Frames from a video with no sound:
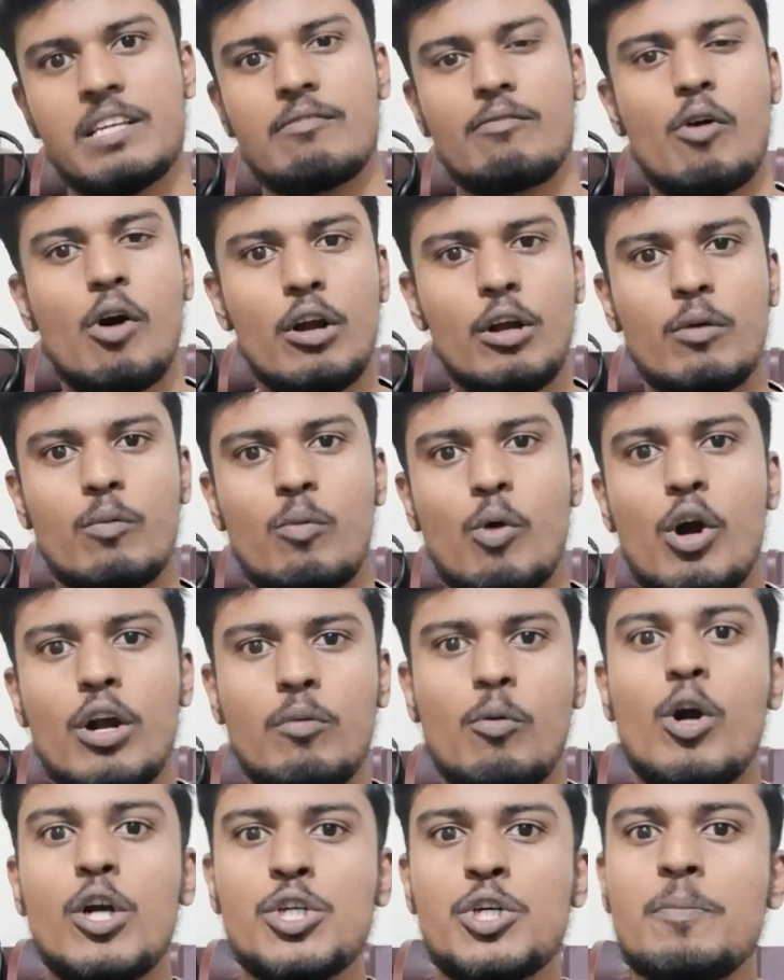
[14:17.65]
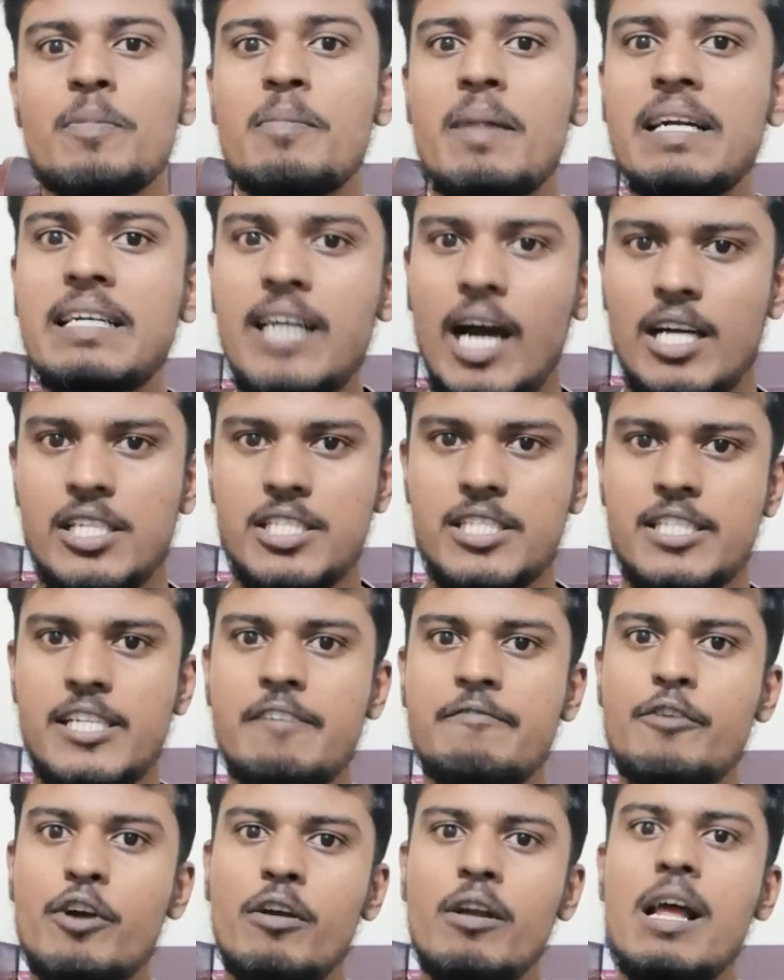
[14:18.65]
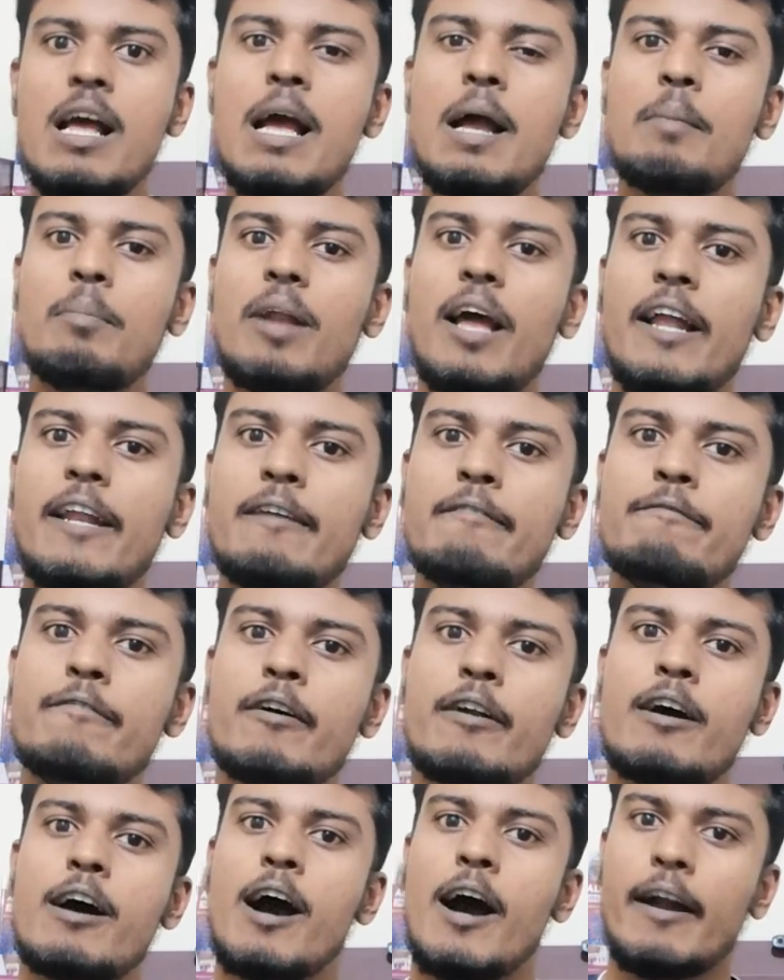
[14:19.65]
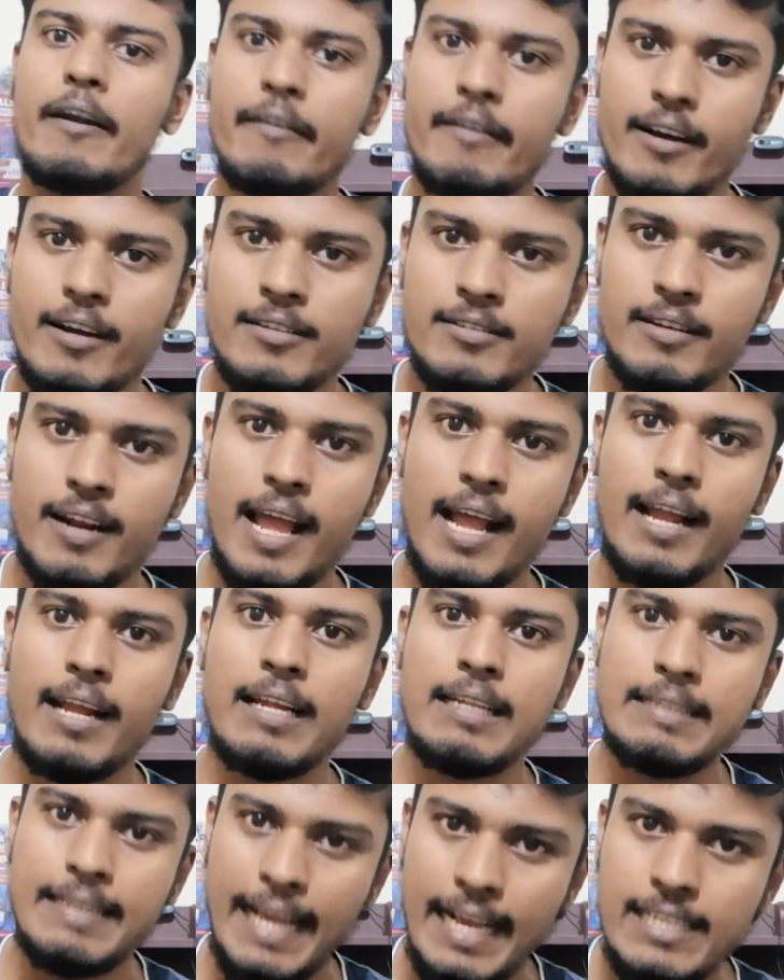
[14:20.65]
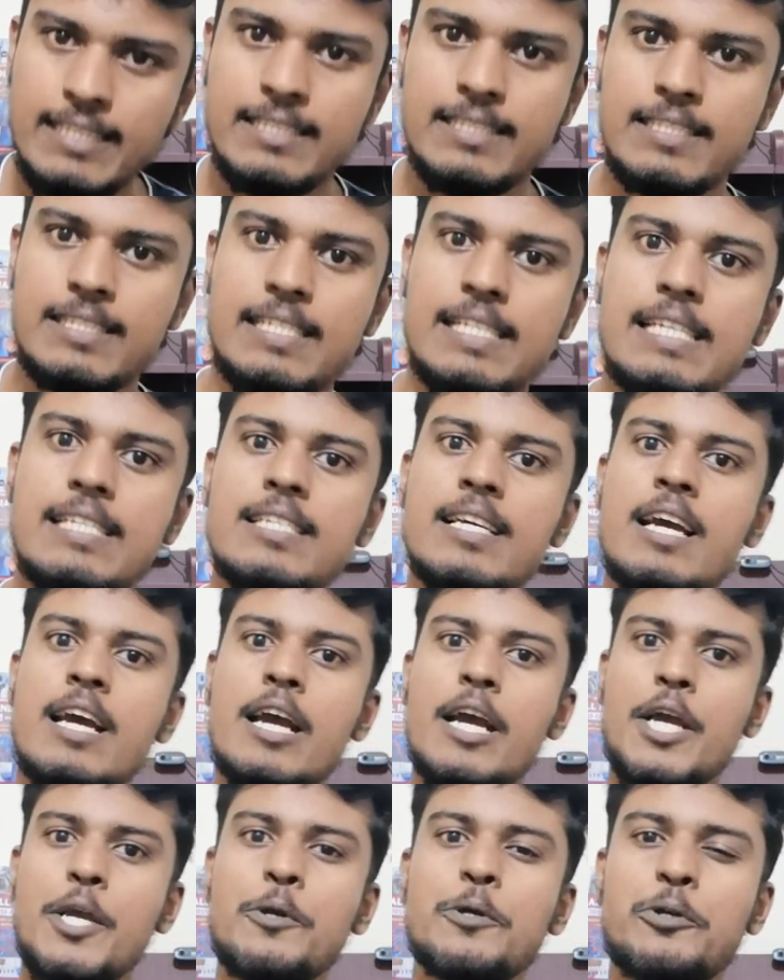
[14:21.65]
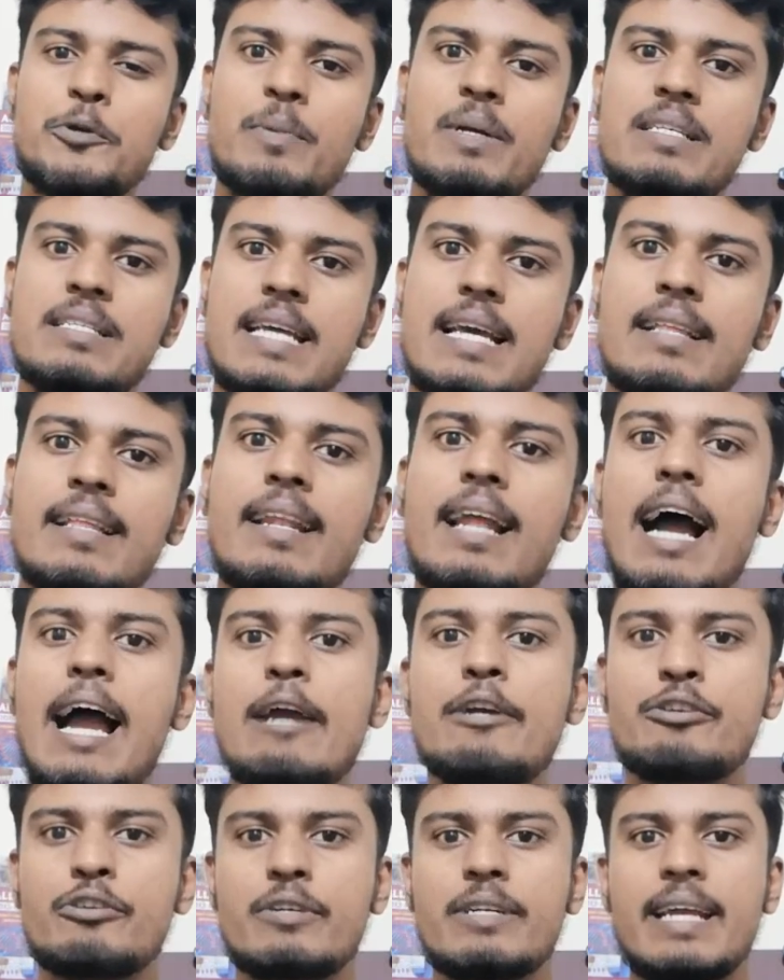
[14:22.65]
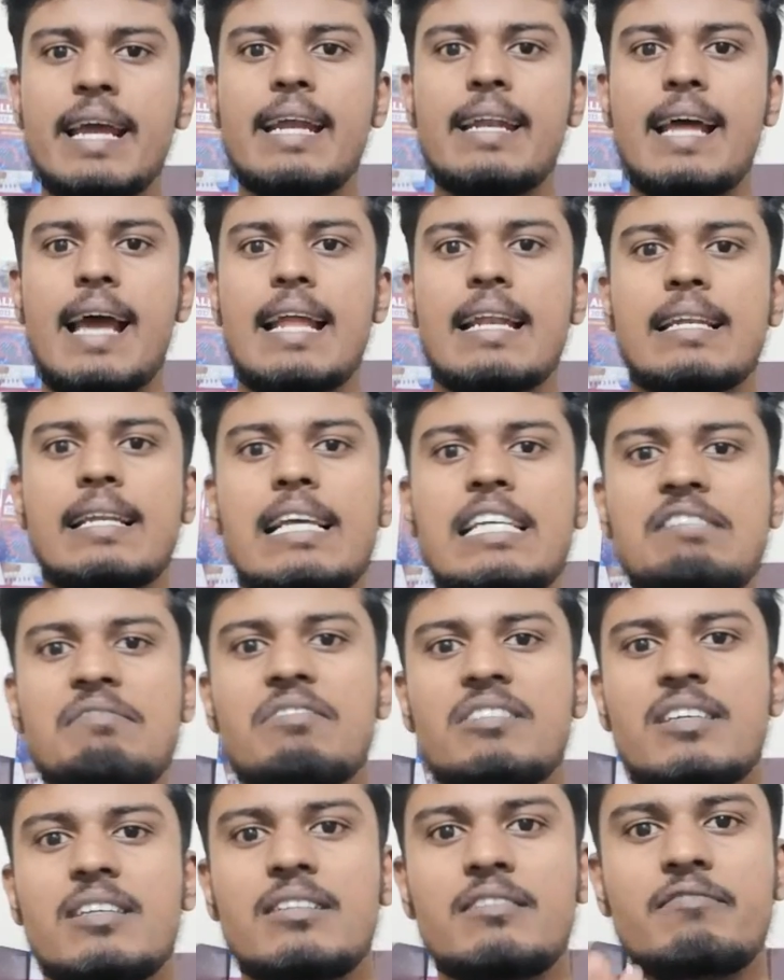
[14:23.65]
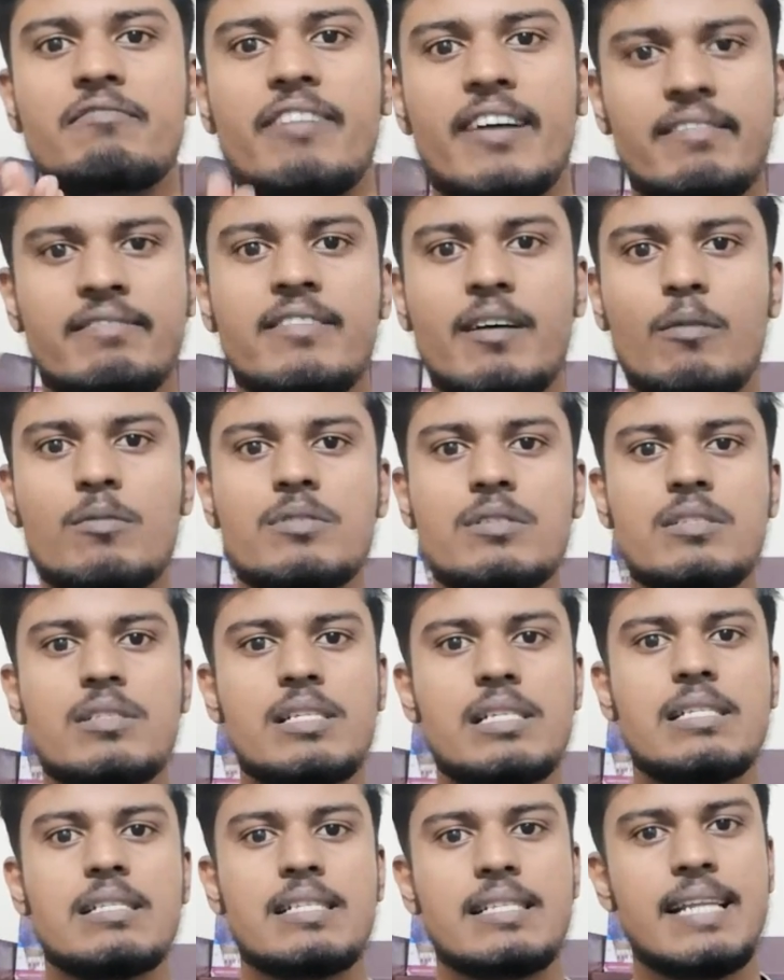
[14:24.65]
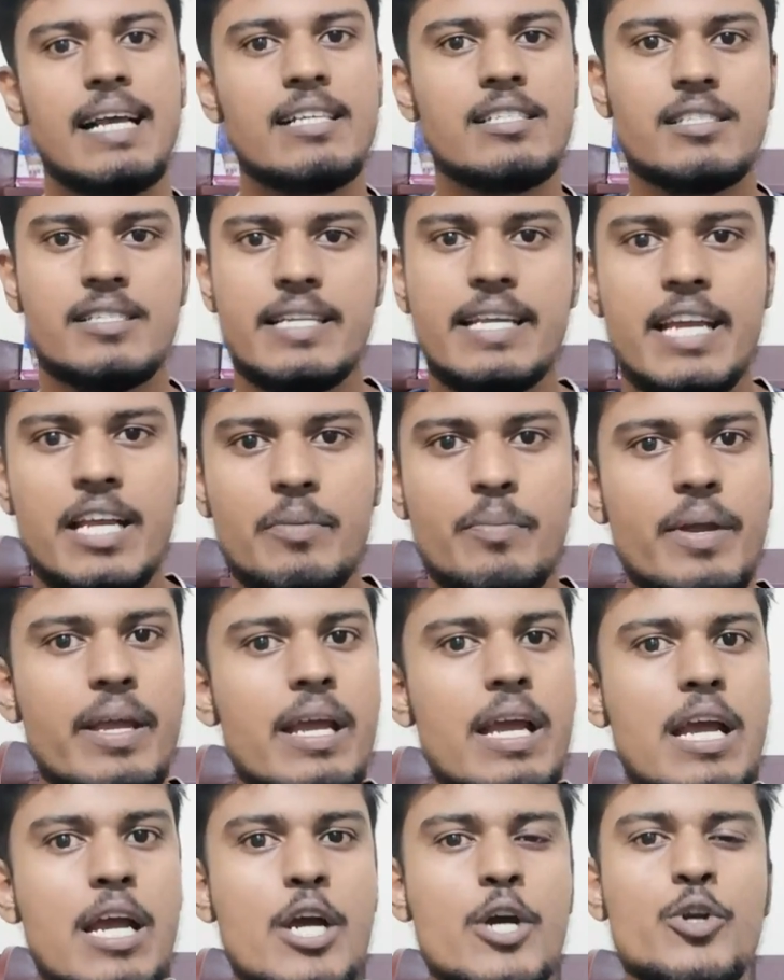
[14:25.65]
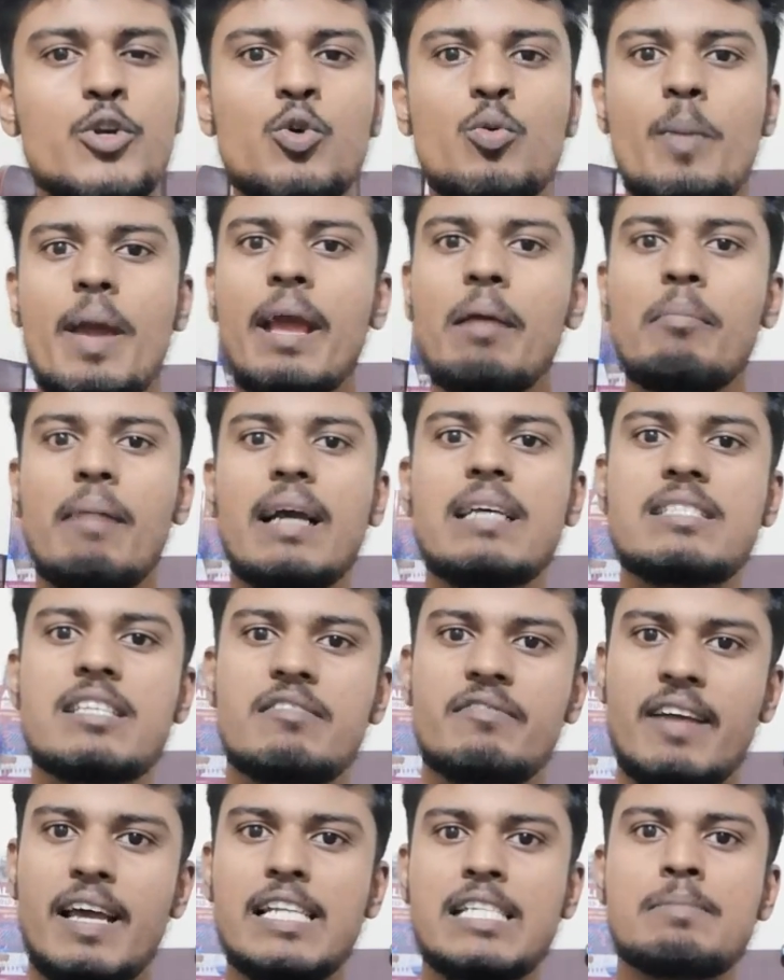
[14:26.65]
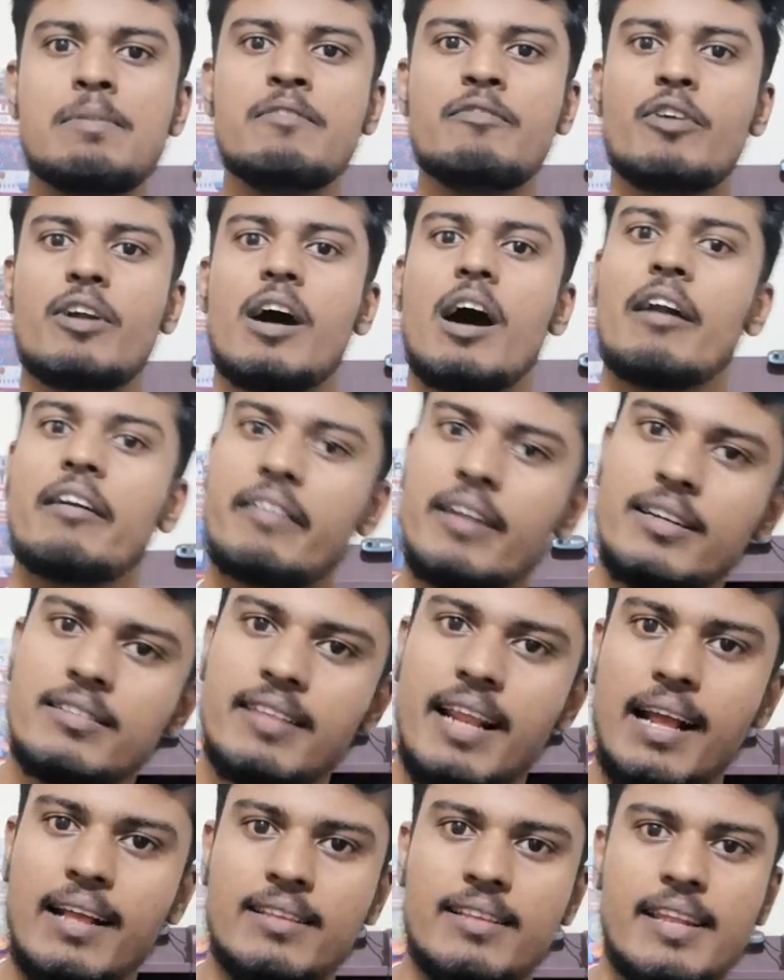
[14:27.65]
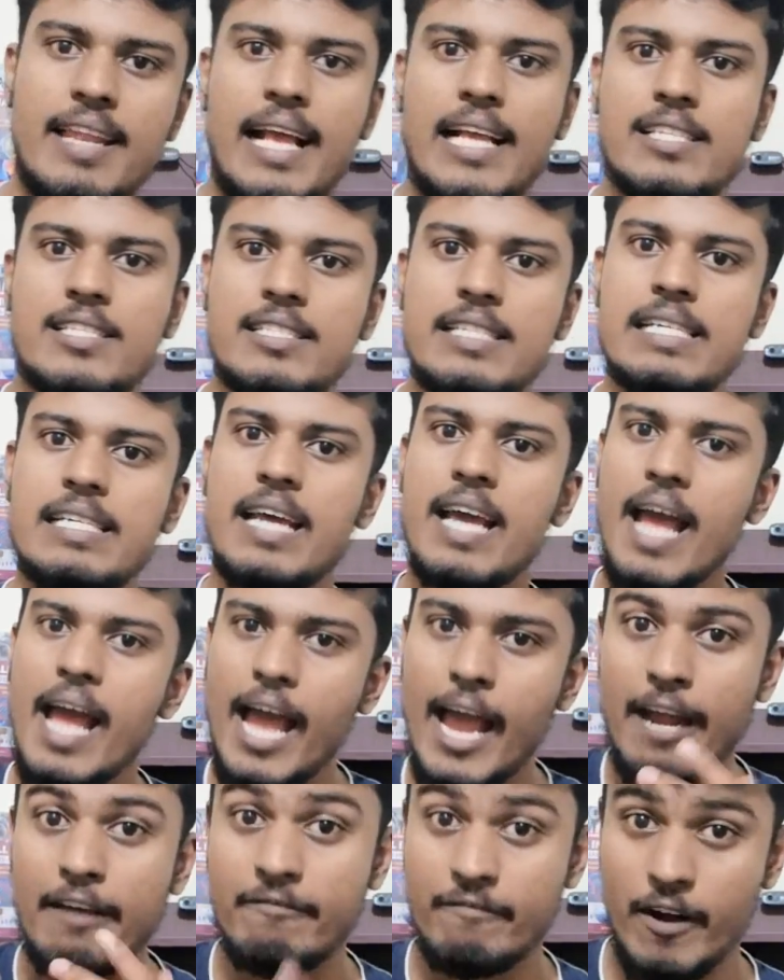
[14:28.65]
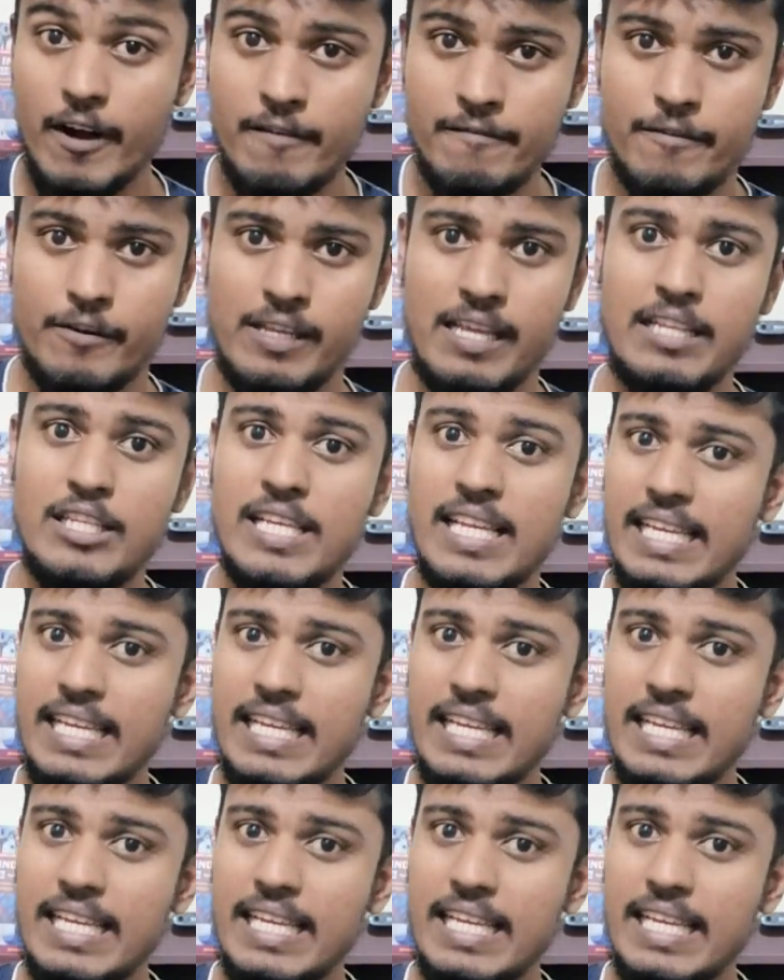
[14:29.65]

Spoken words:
What should be my target? If you are planning for 100th rank in next NEET, you should be saying that I should get at least within 5,000 in the next DNB to make myself eligible for 100th rank in the next NEET, and work for it.